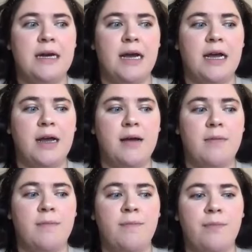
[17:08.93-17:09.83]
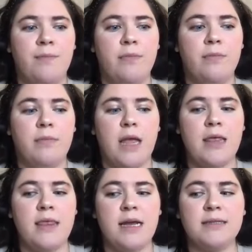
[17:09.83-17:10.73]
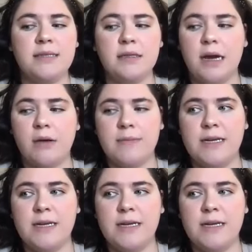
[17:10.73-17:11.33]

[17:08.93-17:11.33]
And that's allowed